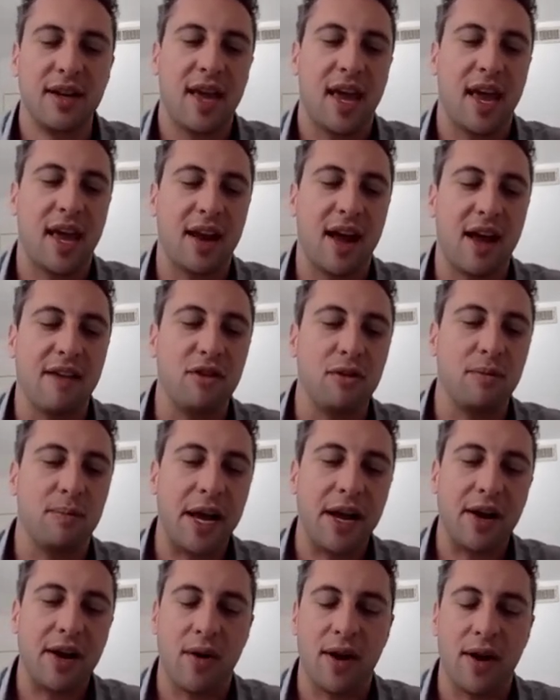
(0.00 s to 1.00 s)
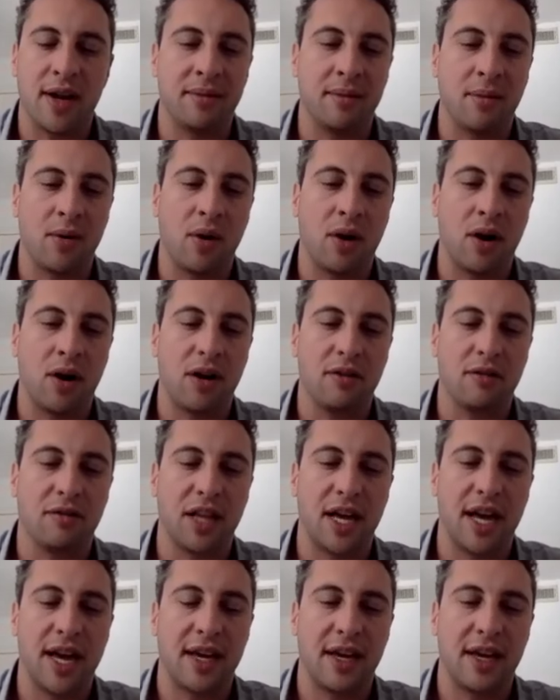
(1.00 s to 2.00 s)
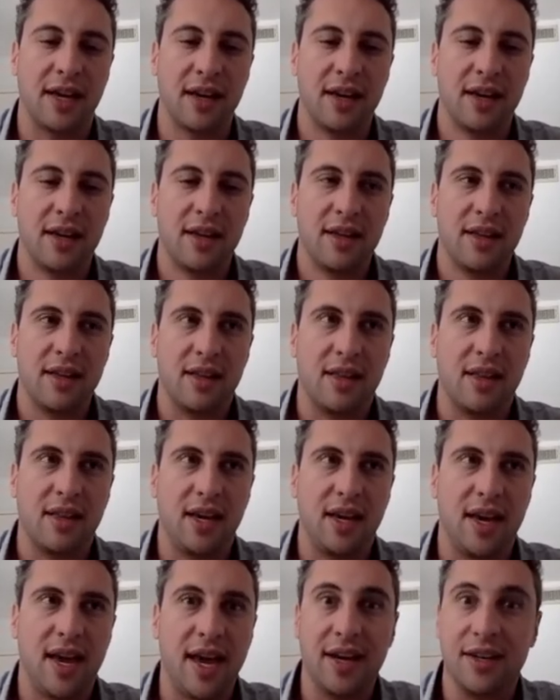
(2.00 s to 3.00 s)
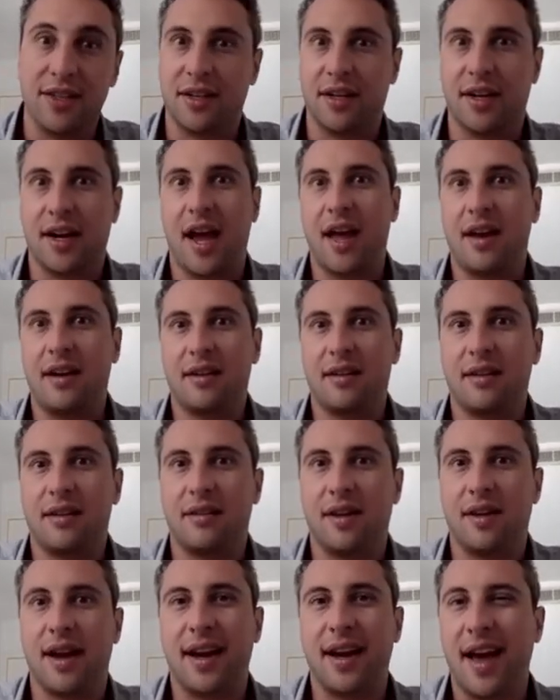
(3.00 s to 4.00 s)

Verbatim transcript: and I view Bitcoin more of like the internet, right?